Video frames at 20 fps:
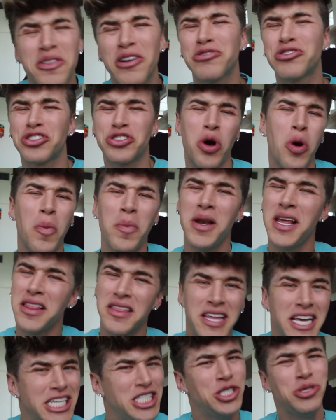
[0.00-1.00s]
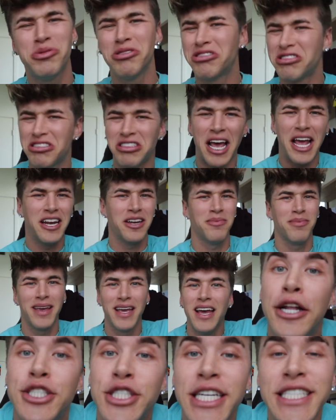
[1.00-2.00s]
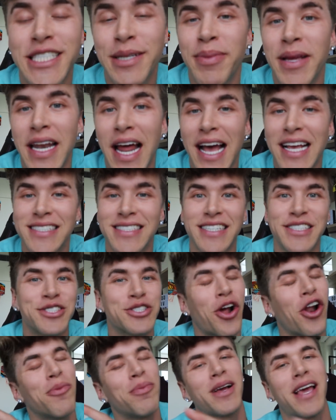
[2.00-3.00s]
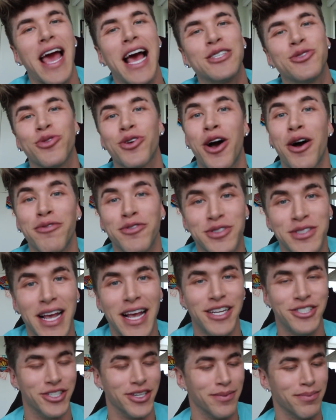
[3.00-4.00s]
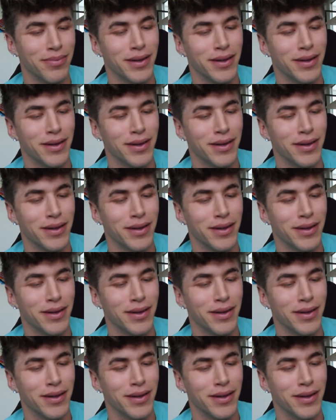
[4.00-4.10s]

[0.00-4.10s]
There's so many things you could say to me just to be nice and start up a casual conversation.